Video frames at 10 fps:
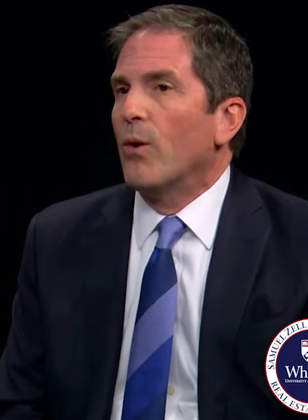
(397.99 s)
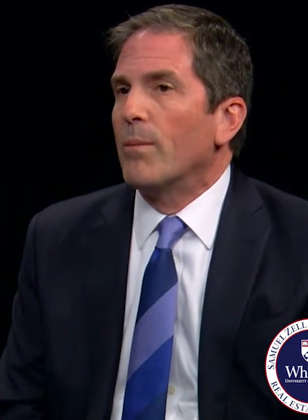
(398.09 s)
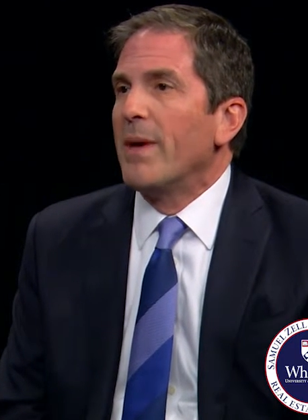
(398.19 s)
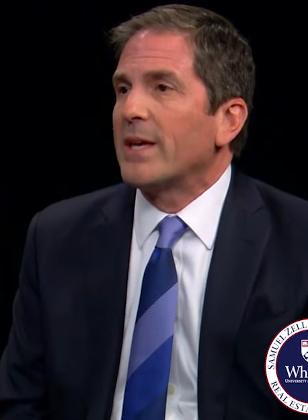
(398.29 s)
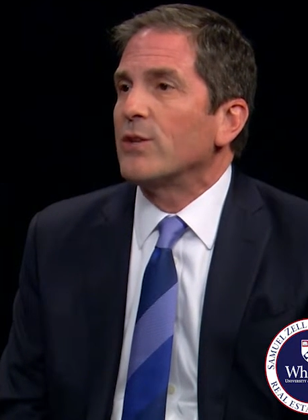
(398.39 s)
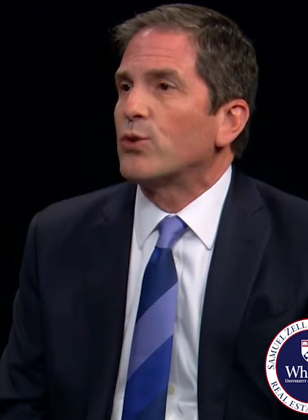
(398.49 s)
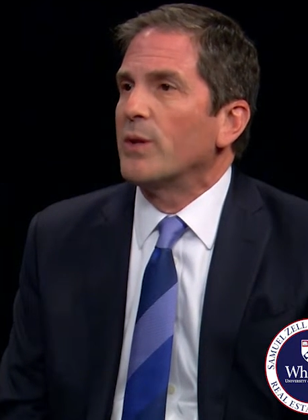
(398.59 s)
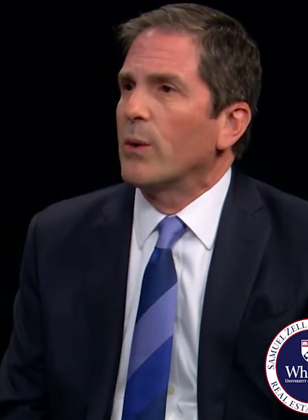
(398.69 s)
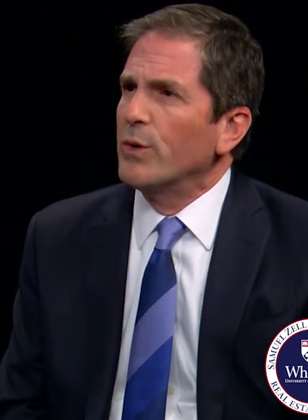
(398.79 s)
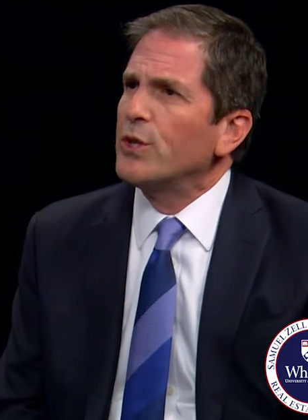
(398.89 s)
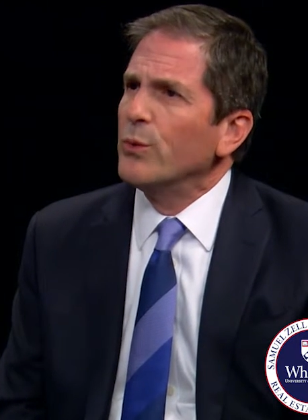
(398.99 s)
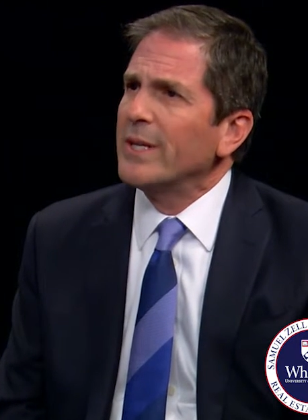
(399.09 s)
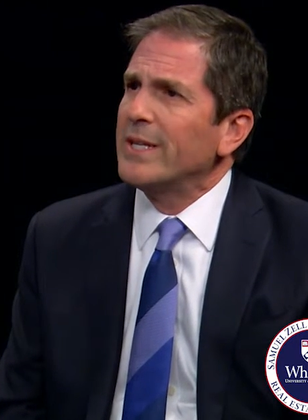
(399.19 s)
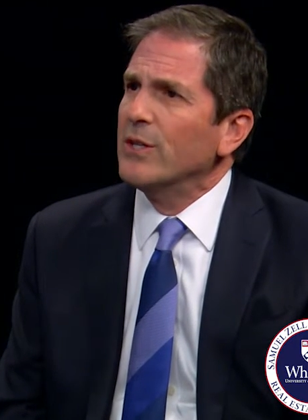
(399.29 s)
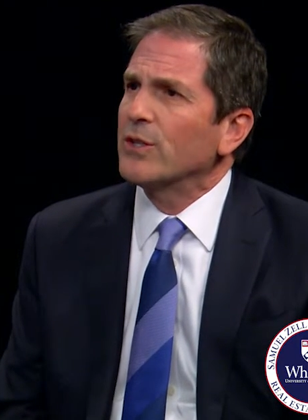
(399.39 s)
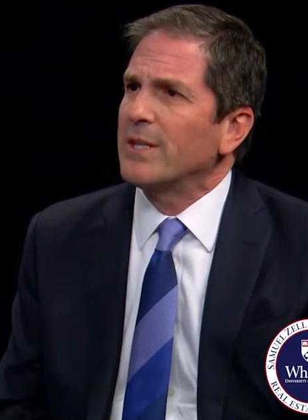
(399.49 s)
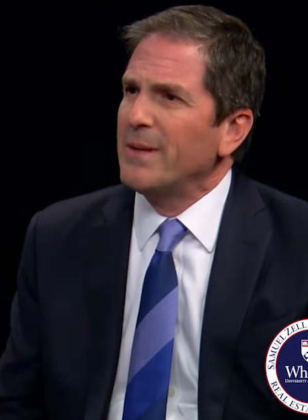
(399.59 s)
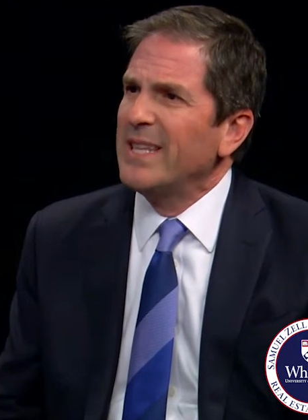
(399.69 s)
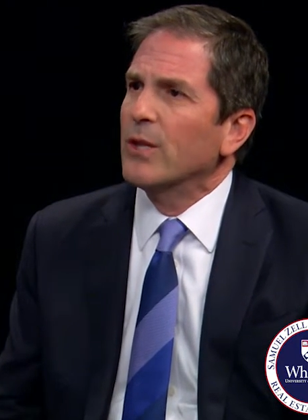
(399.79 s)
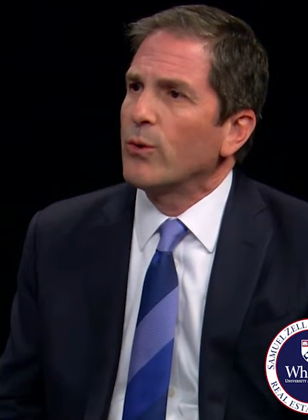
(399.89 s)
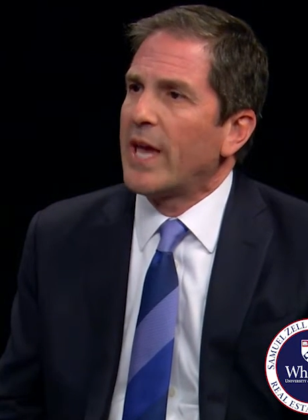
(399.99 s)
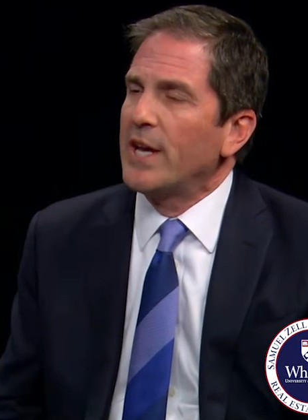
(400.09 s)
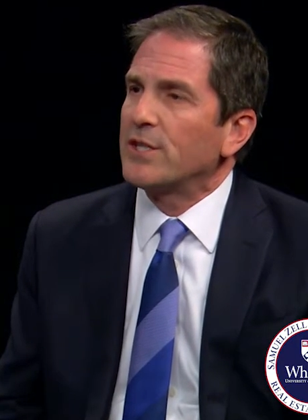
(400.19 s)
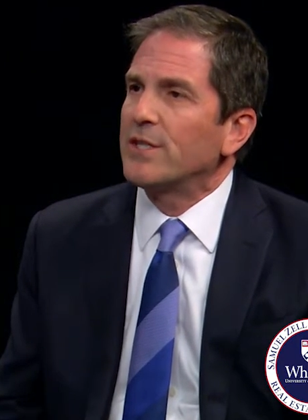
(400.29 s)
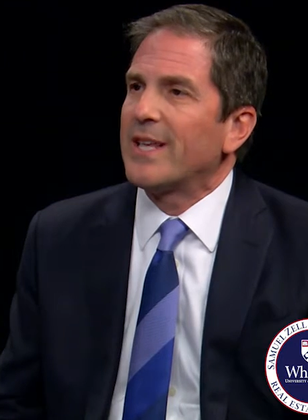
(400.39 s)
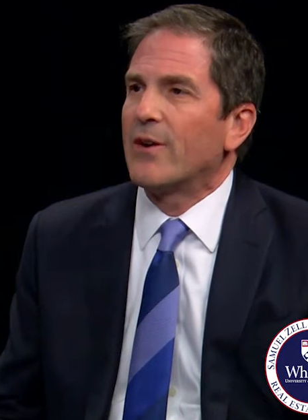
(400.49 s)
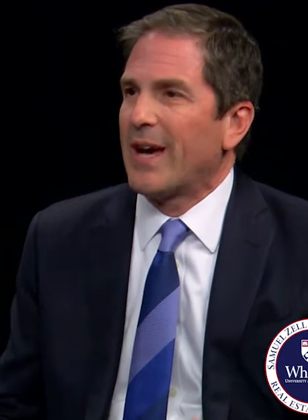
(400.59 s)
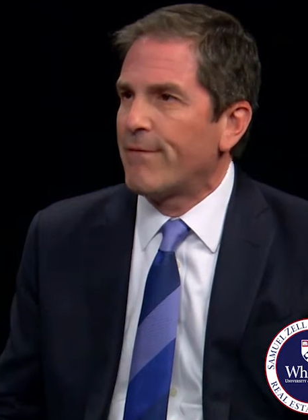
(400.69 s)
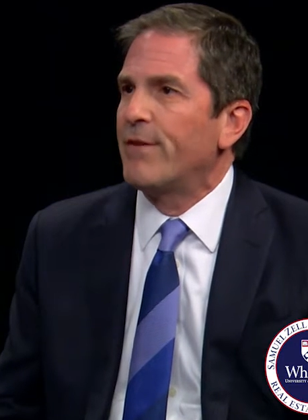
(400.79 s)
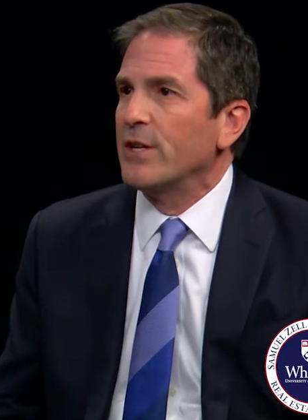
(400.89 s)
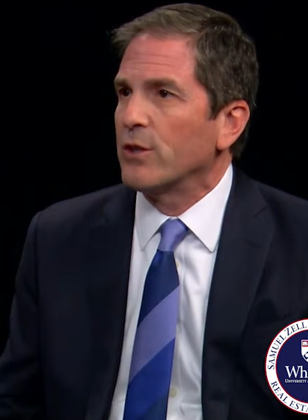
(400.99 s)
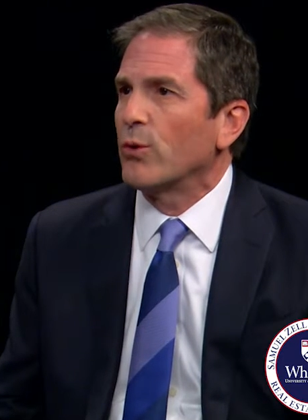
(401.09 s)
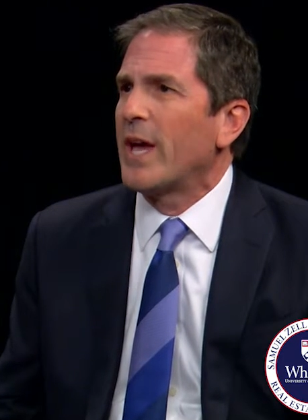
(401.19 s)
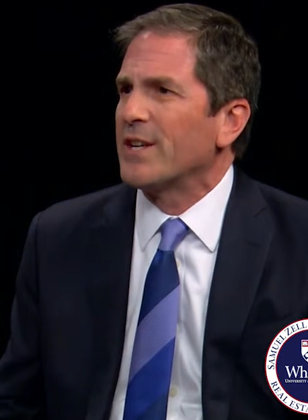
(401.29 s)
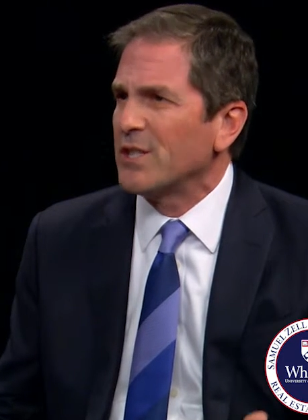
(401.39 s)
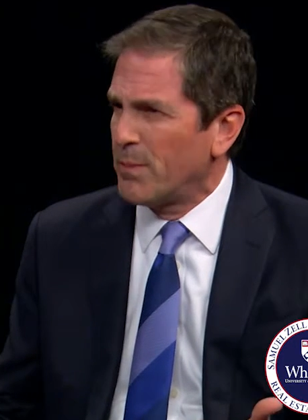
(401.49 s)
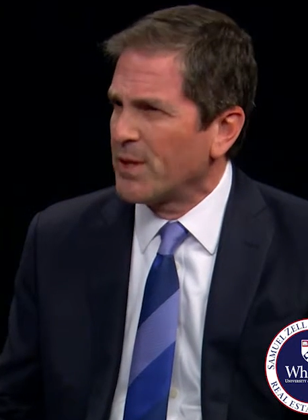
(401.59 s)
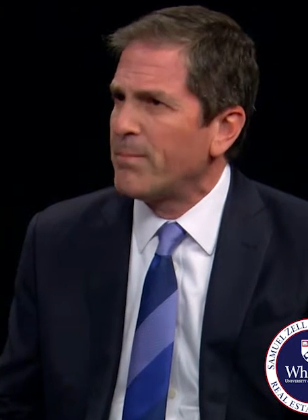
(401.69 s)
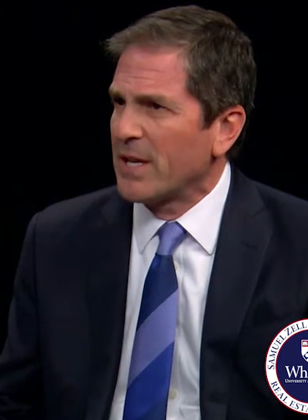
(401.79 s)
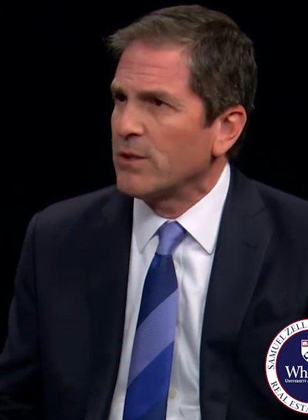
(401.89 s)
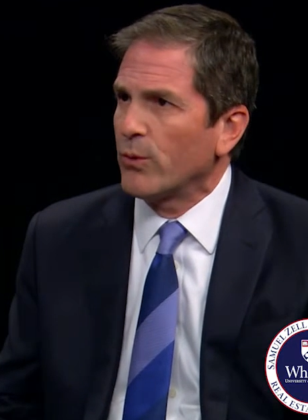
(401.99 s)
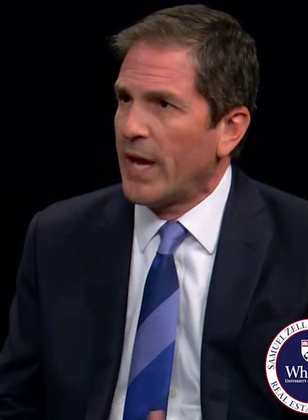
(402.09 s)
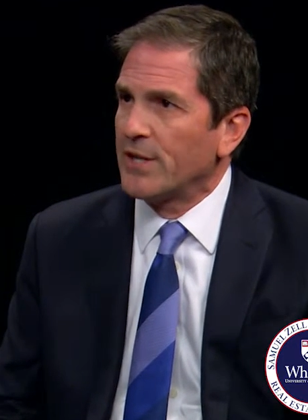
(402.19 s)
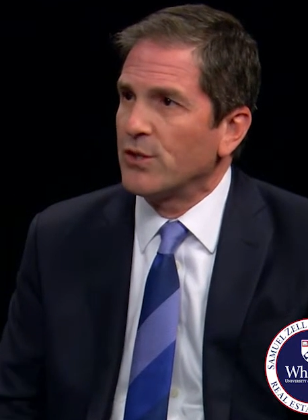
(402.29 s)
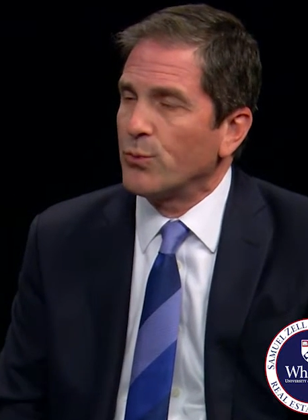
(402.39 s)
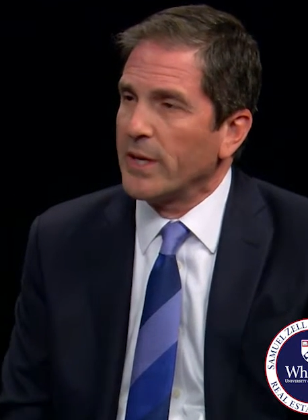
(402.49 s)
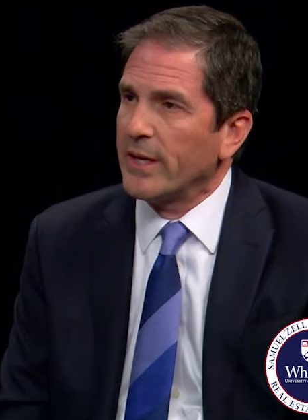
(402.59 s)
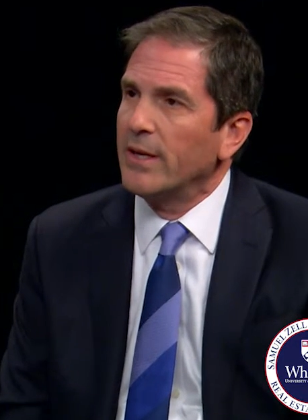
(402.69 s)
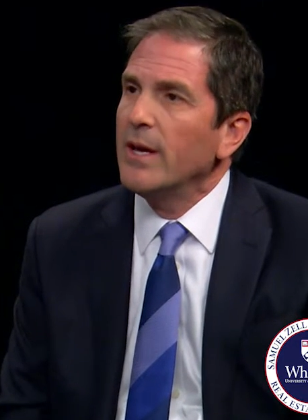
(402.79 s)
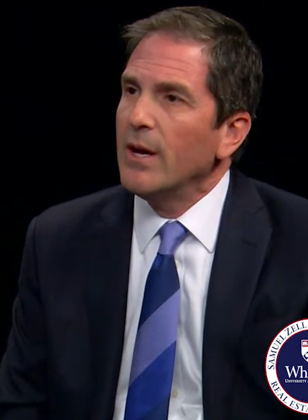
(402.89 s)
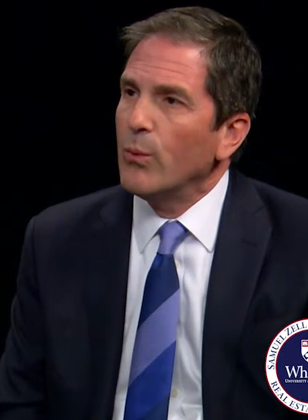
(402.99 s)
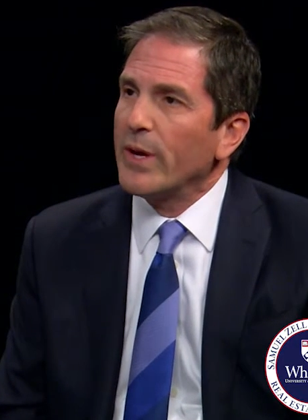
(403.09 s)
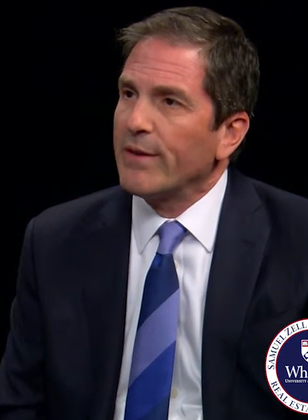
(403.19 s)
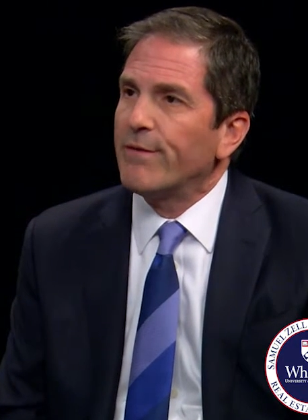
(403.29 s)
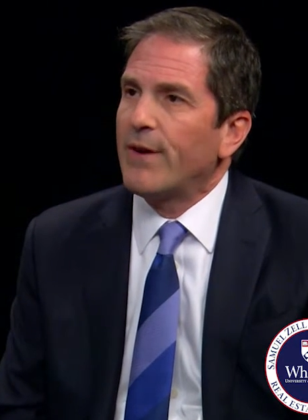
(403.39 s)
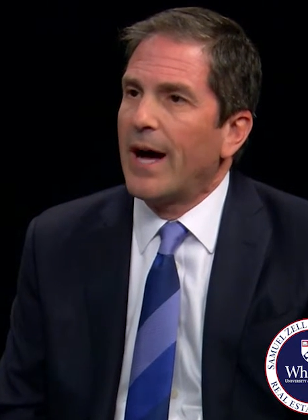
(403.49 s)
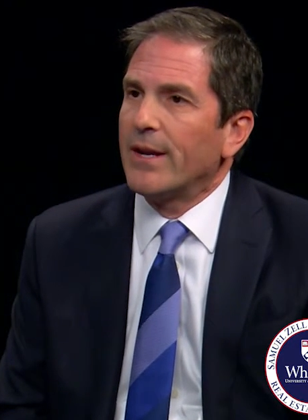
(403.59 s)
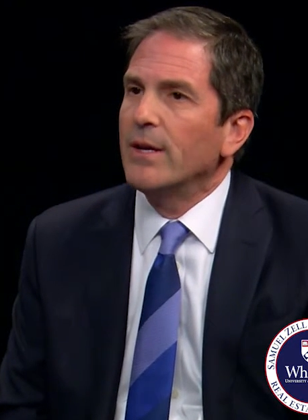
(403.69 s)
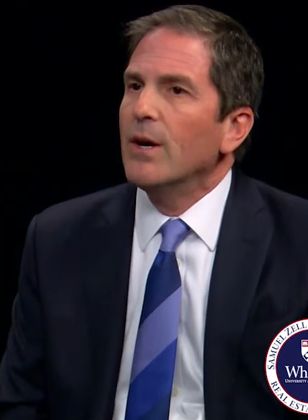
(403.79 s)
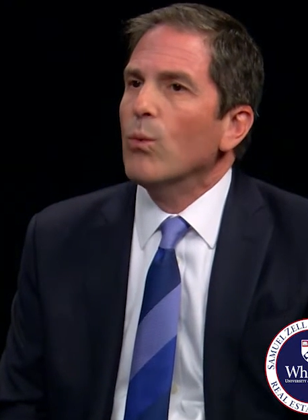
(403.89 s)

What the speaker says: making sure that we're doing deals in locations that are not fringe locations, but the best locations we can find.